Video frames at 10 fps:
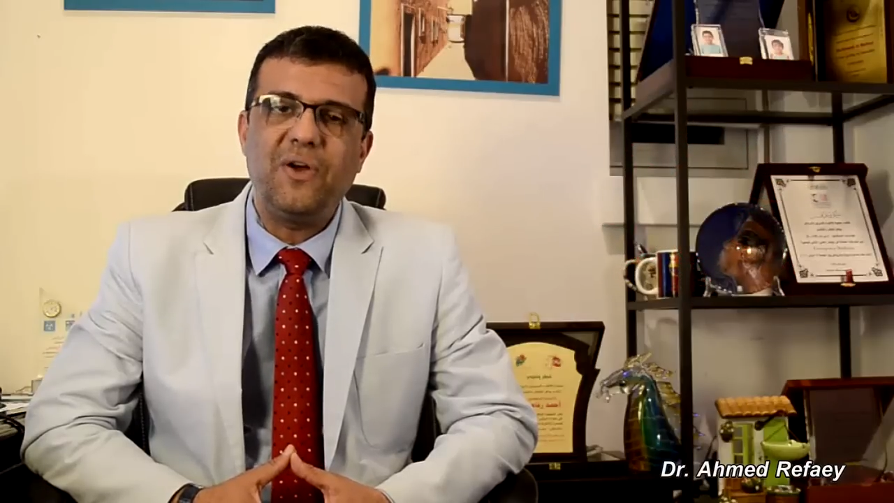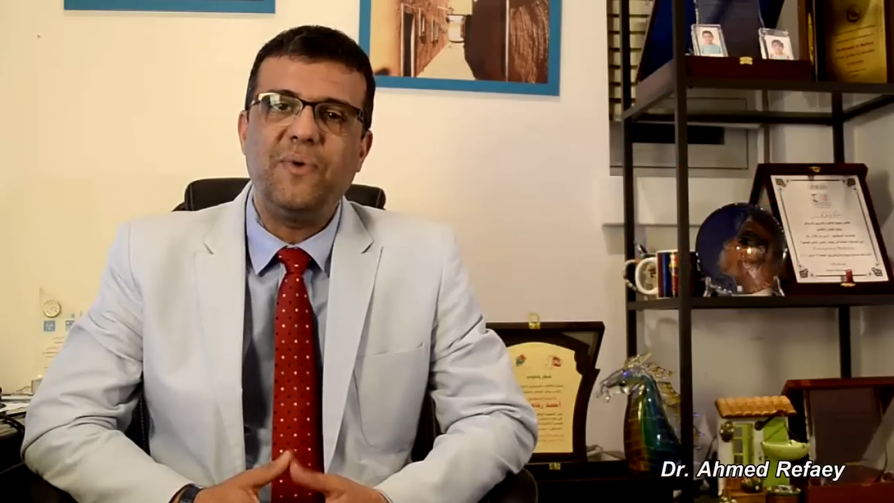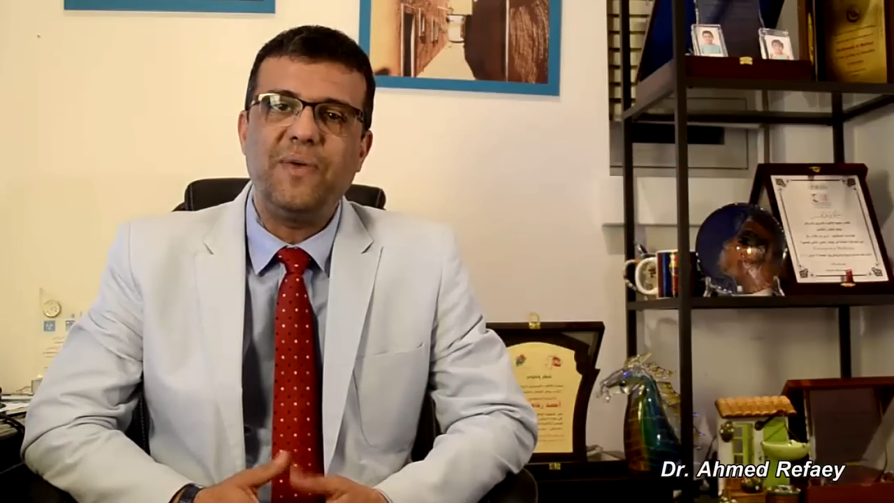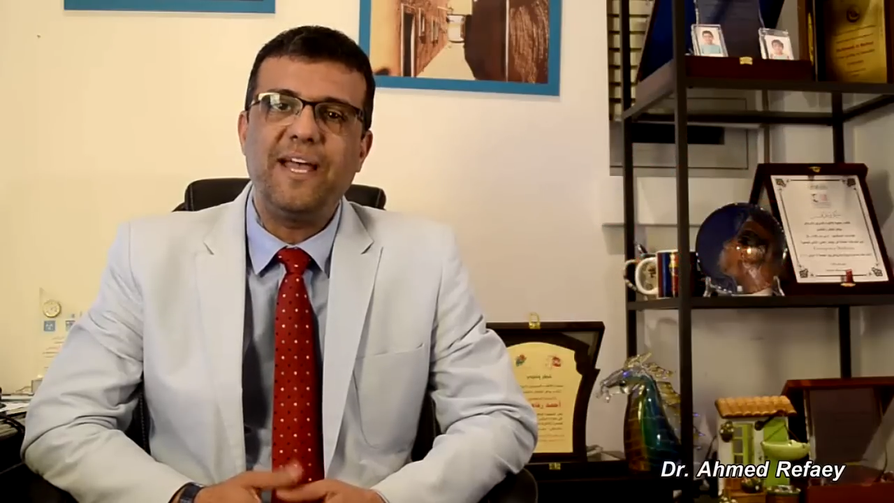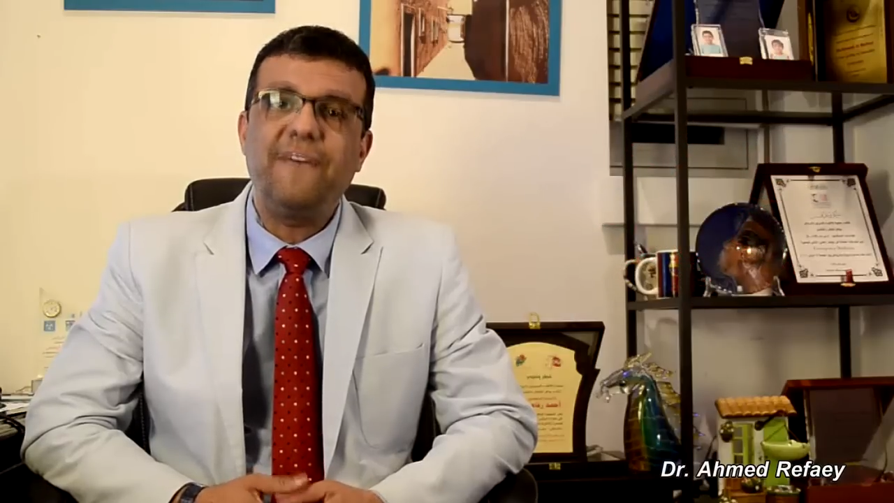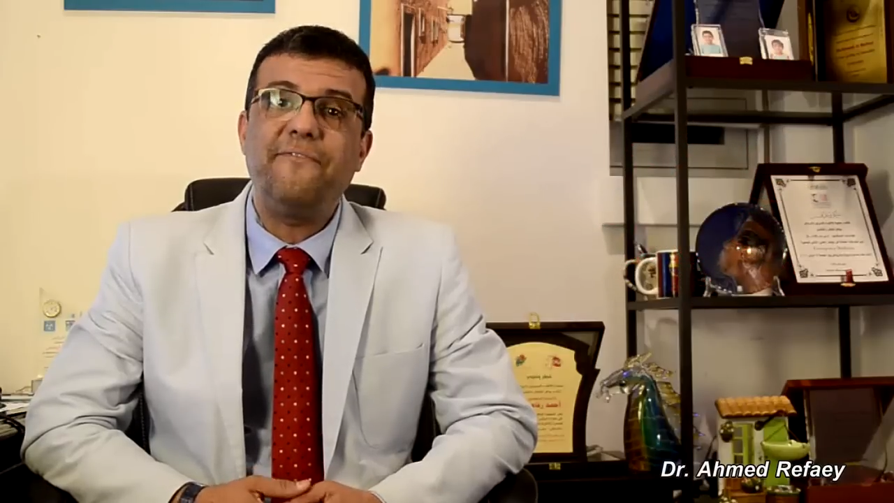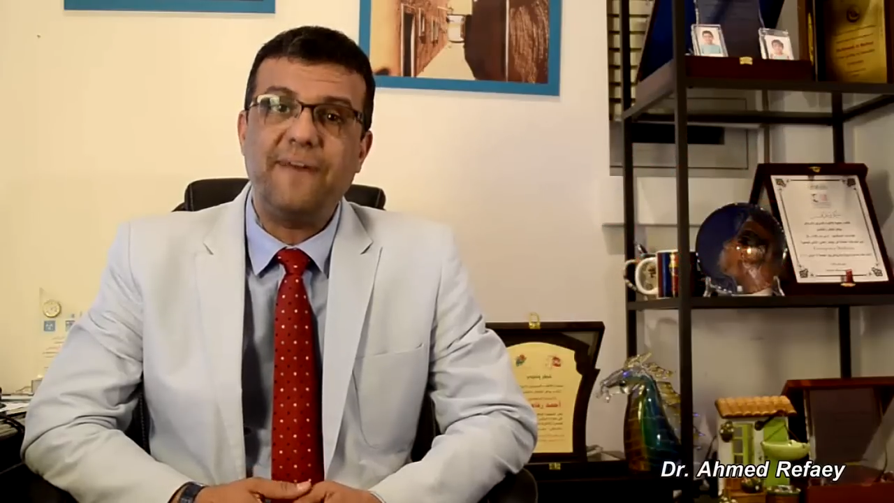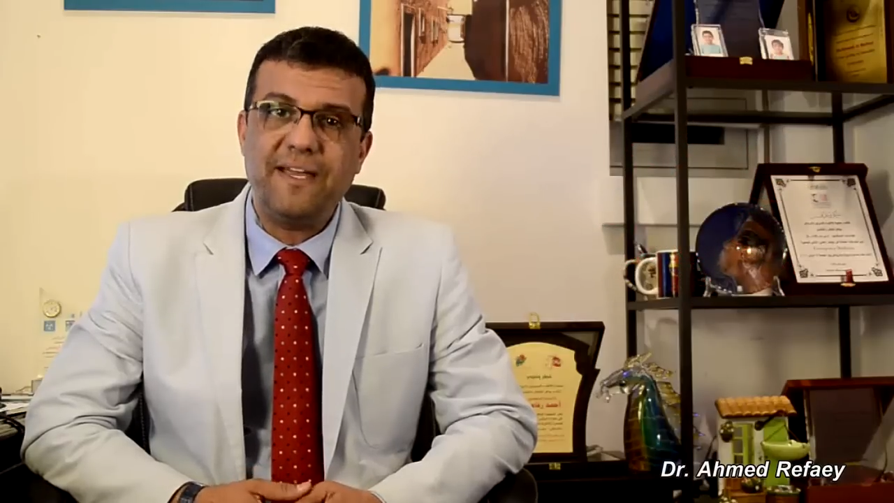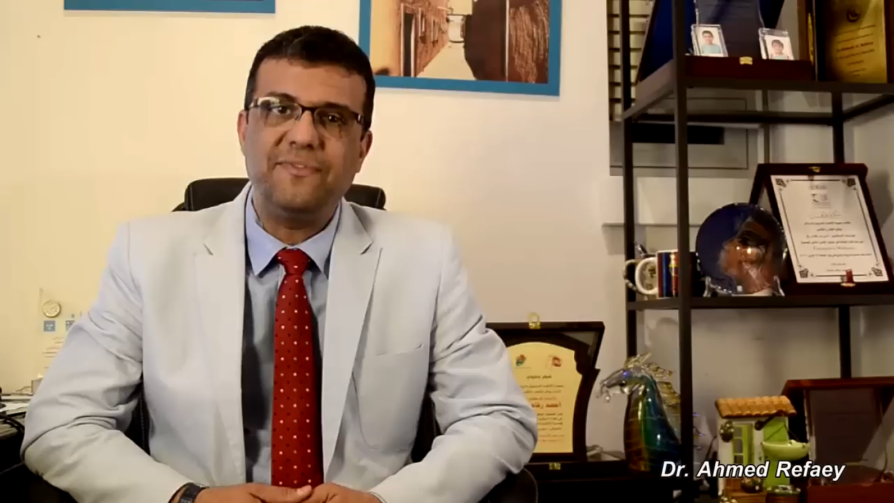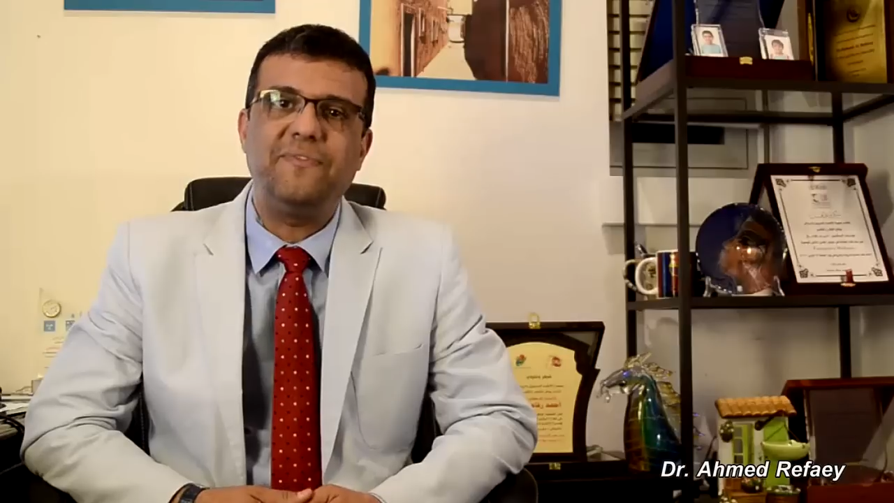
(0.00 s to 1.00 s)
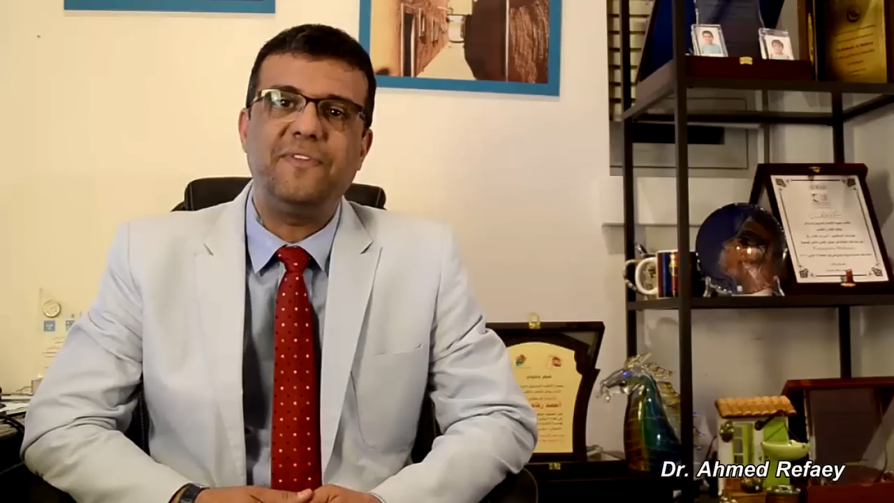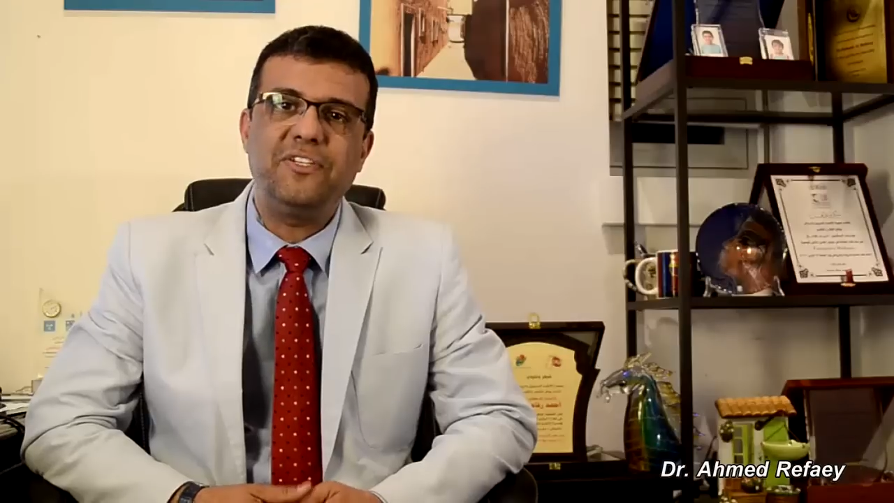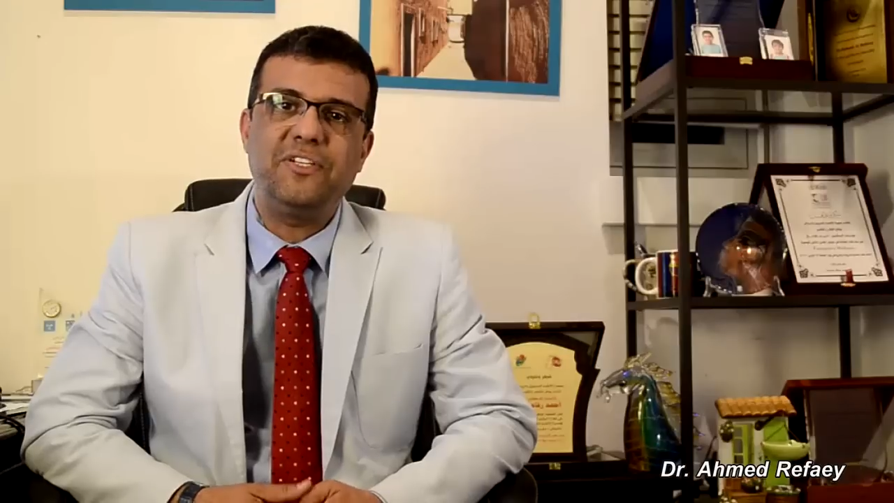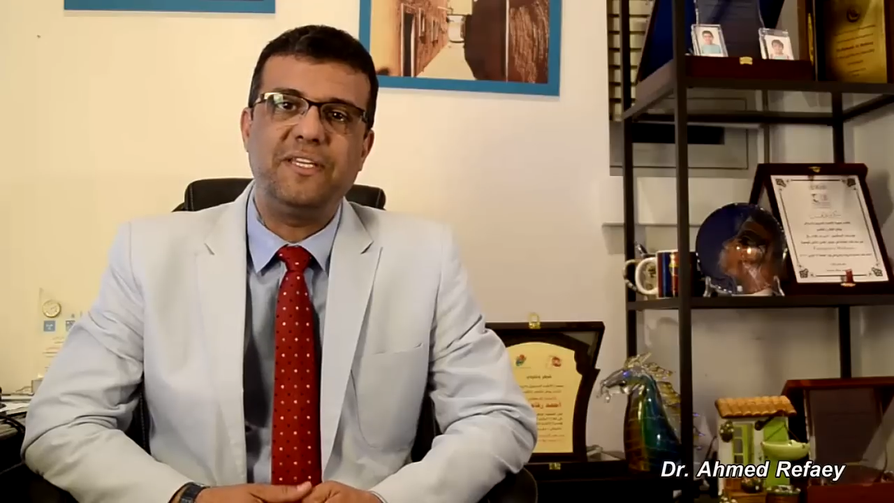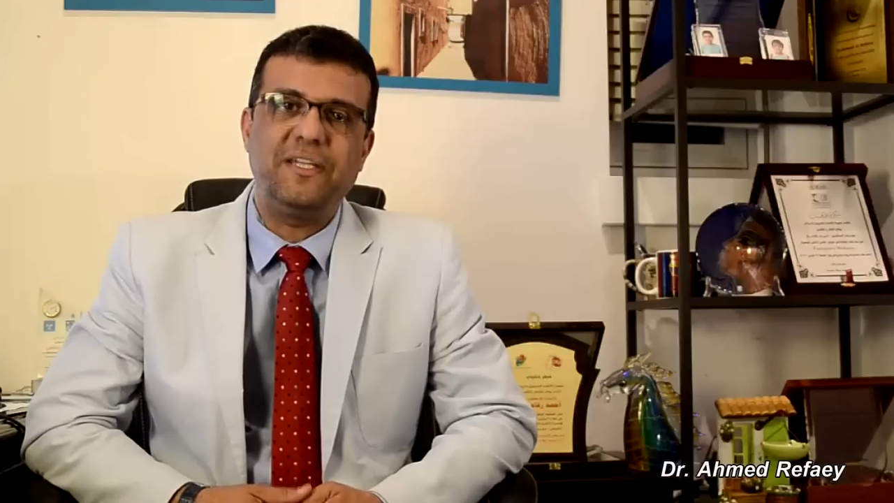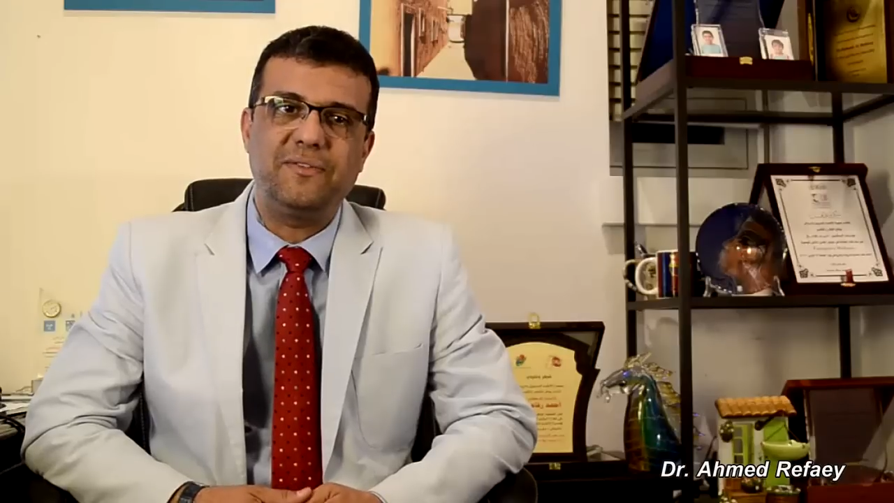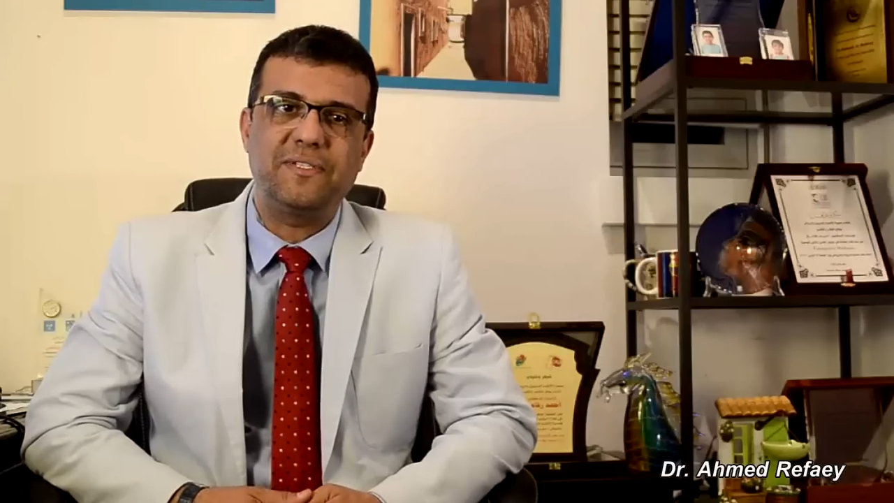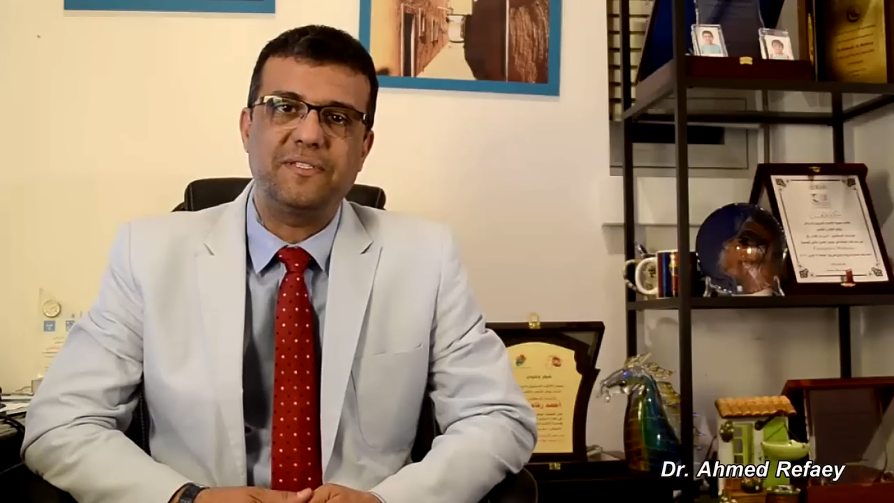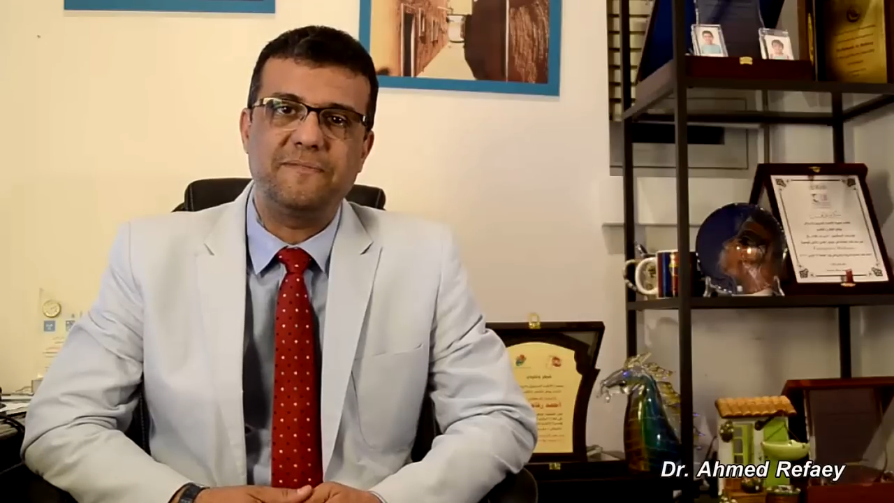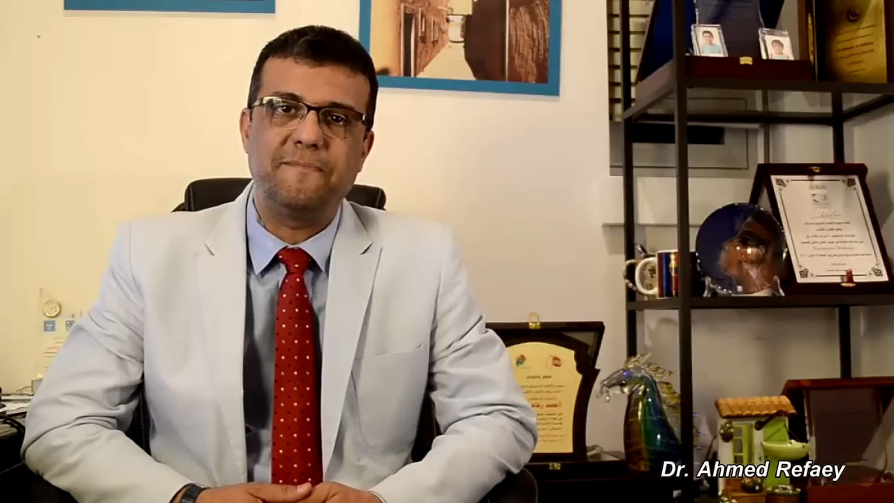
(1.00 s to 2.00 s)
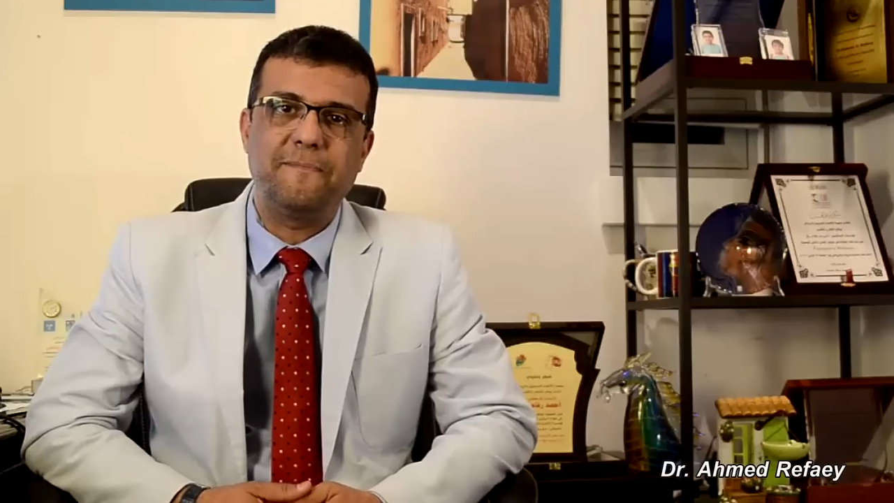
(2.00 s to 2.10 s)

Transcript: we have five differential diagnoses.